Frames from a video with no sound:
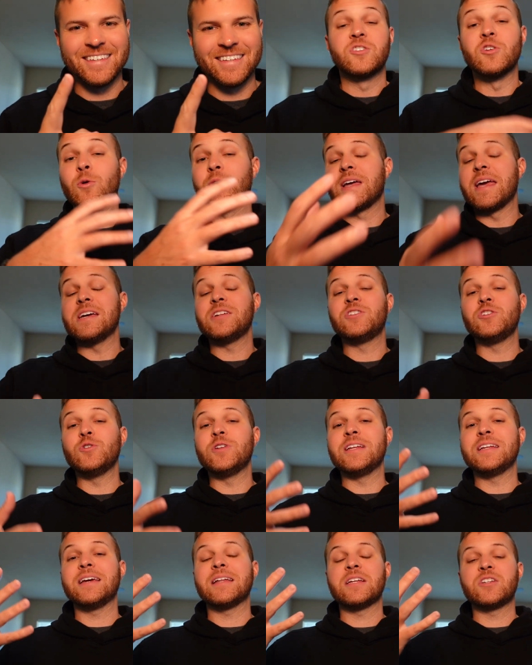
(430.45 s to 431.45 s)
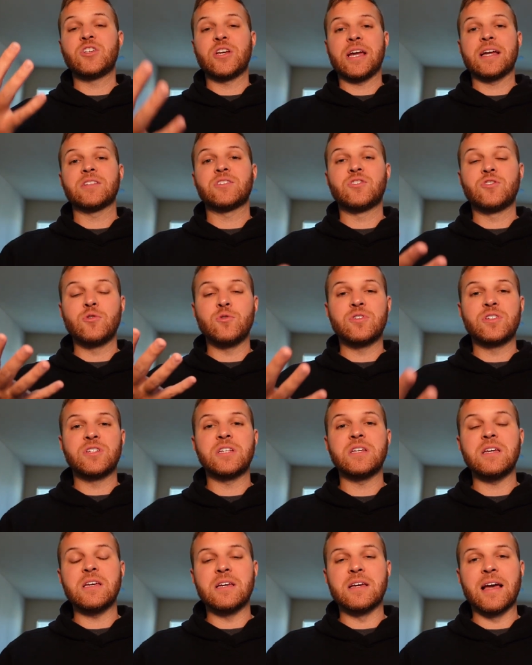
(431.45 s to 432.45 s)
So, in case you didn't get a chance to
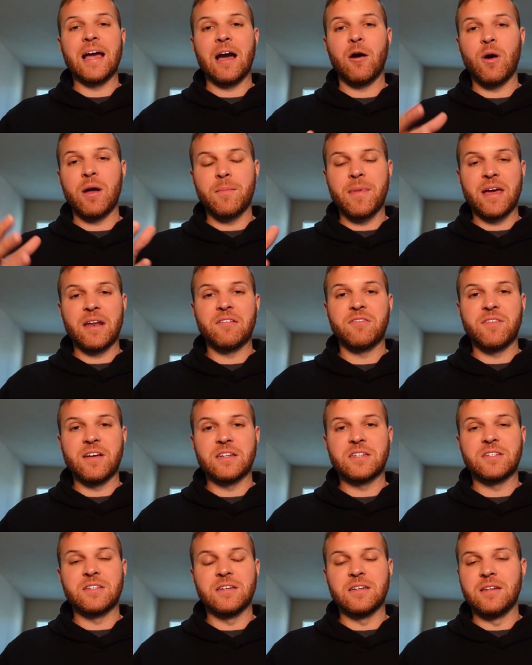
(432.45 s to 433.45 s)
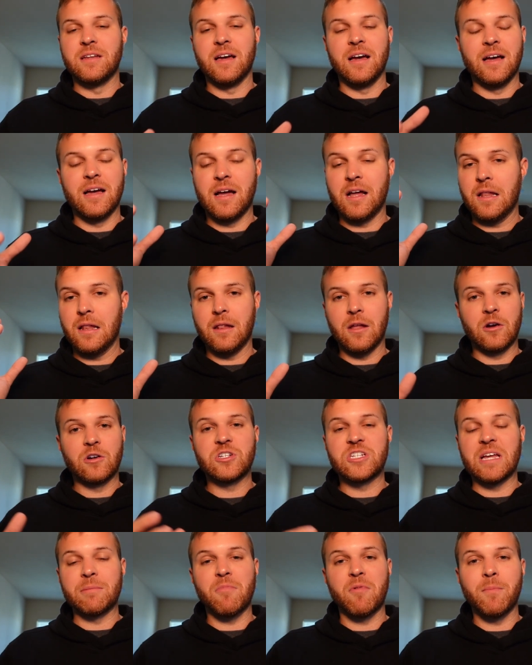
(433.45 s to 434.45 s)
see how I manifested uh, a large
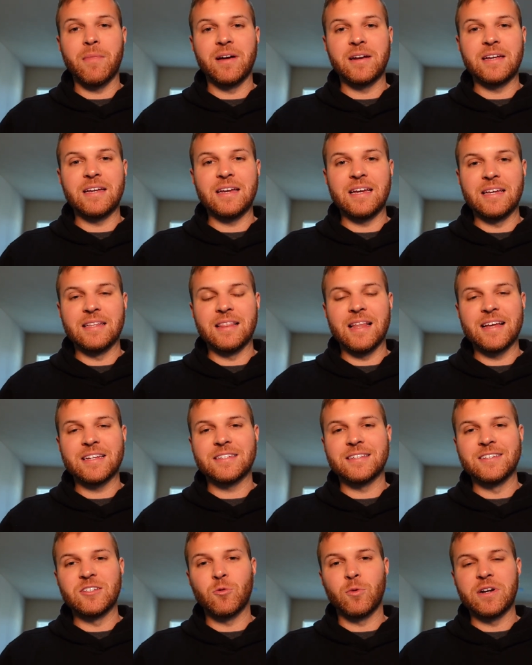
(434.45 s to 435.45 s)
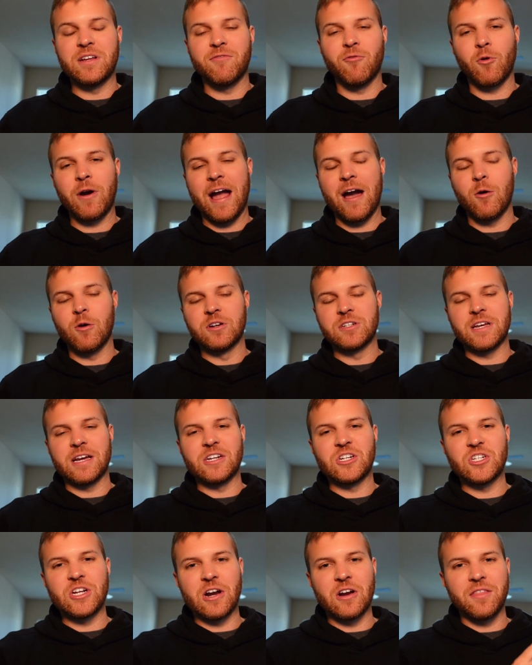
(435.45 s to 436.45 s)
sum of money in less than 24 hours, I
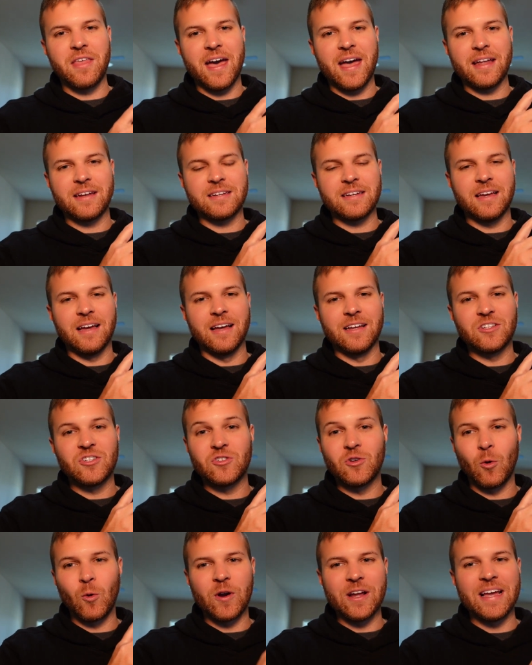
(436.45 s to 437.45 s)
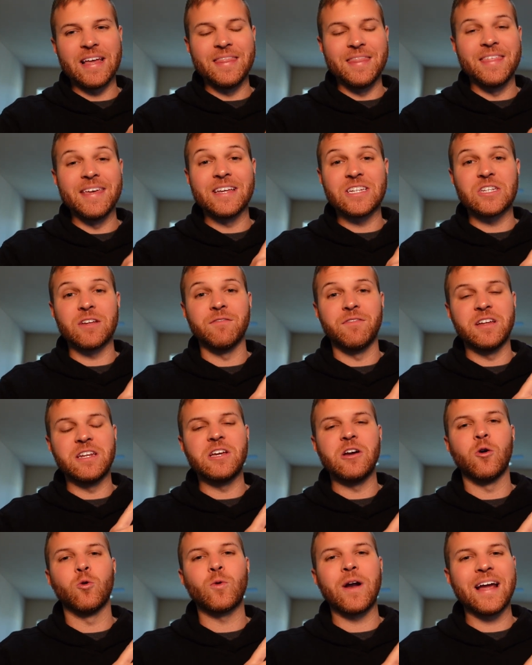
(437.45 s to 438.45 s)
share that uh, story in this
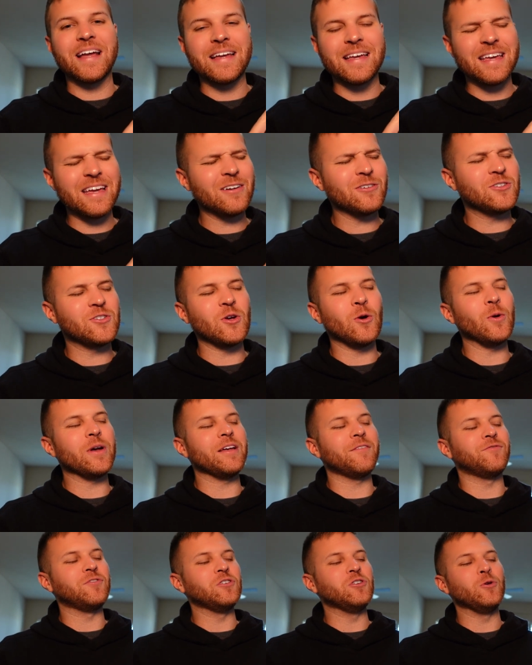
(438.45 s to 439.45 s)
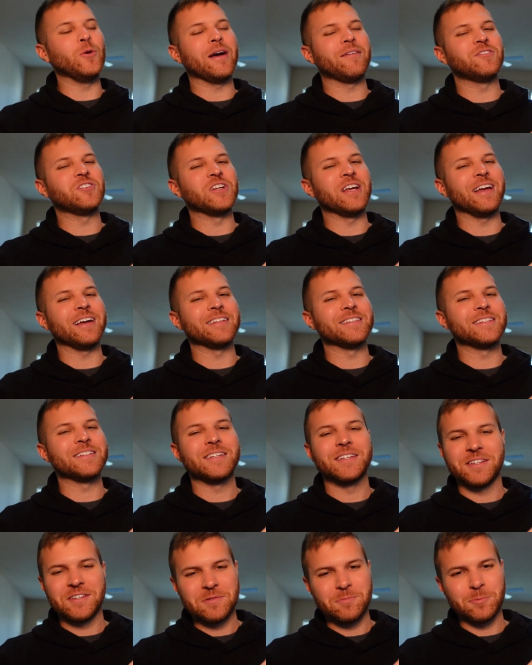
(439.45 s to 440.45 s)
video right here. So, if you do have a chance,
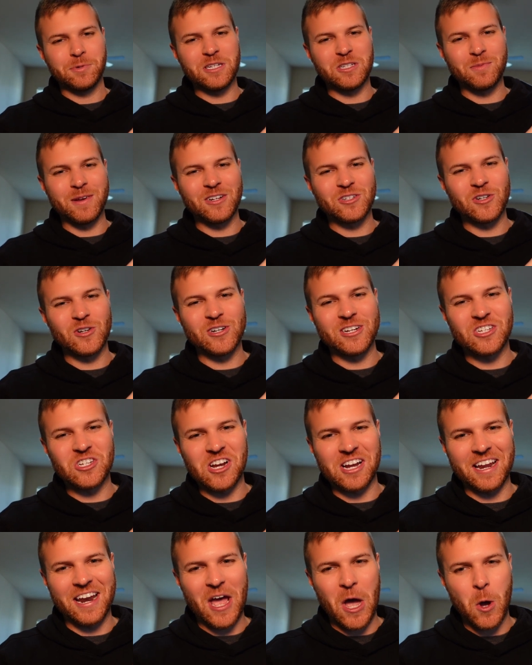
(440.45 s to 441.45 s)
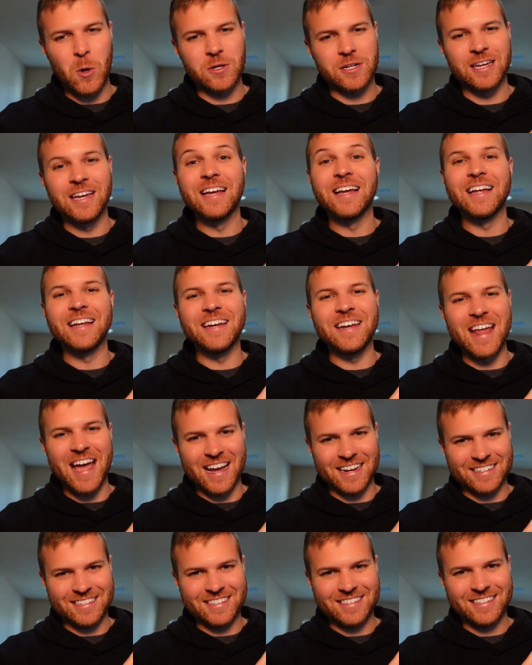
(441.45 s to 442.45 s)
please make sure to check it out
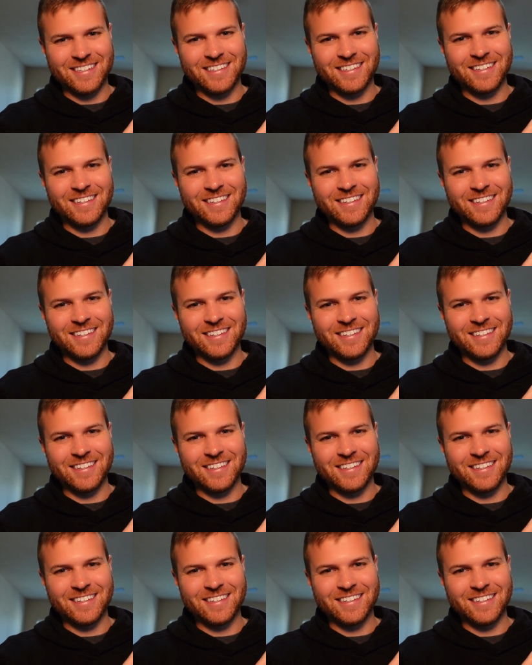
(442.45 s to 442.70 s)
next.